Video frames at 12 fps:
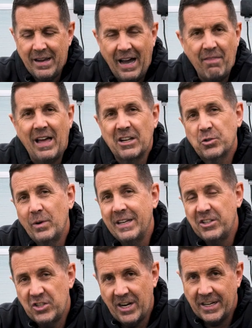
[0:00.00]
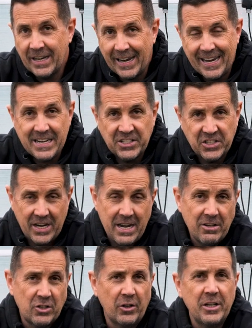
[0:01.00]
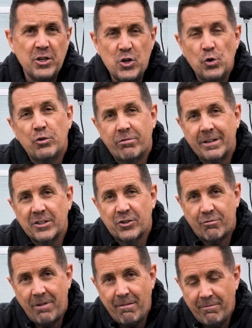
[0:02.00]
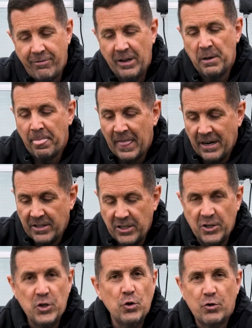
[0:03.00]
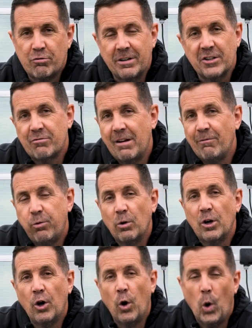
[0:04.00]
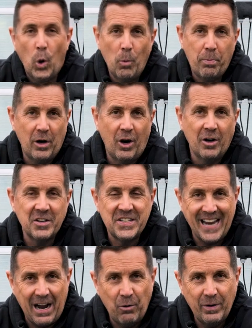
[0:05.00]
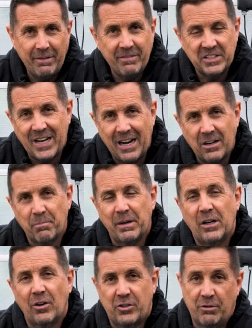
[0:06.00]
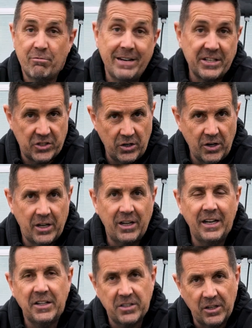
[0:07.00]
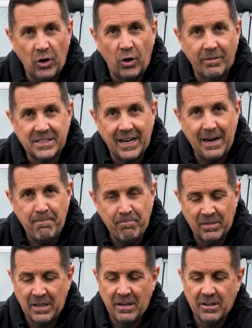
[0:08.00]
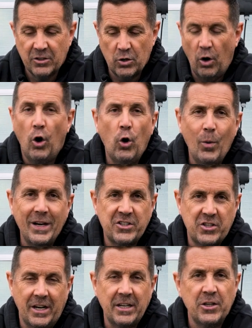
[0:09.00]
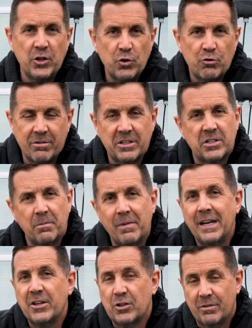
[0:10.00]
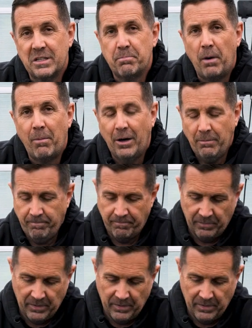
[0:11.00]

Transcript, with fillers: and that's where you check your EC, so your nutrient strength. Your nutrient strength will go up or down in this tank because you're recirculating it all the time. So always check your nutrients to make sure it's bob on.